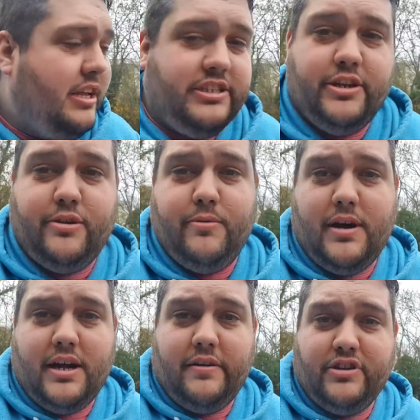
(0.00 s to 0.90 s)

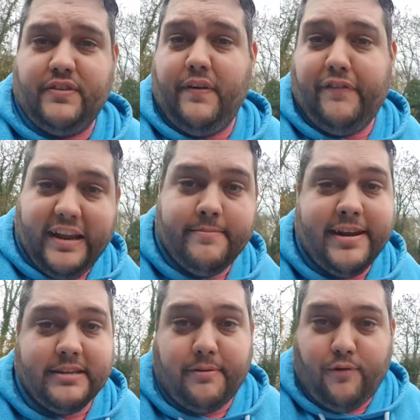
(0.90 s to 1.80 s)
to just 15
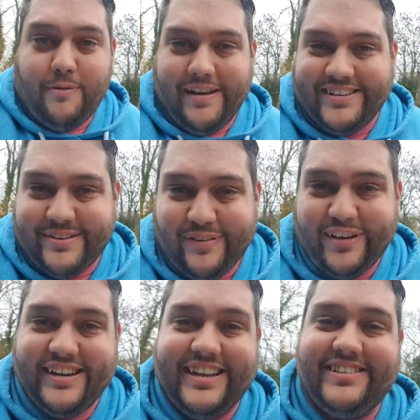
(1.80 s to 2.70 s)
minutes before I managed to
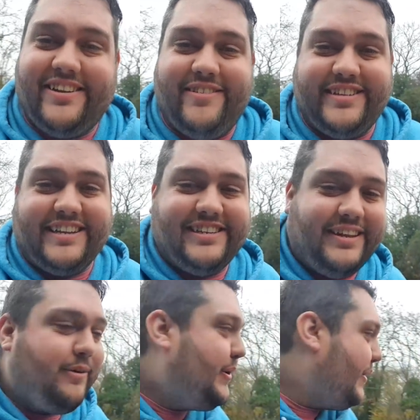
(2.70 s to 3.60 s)
find it, so it's actually quite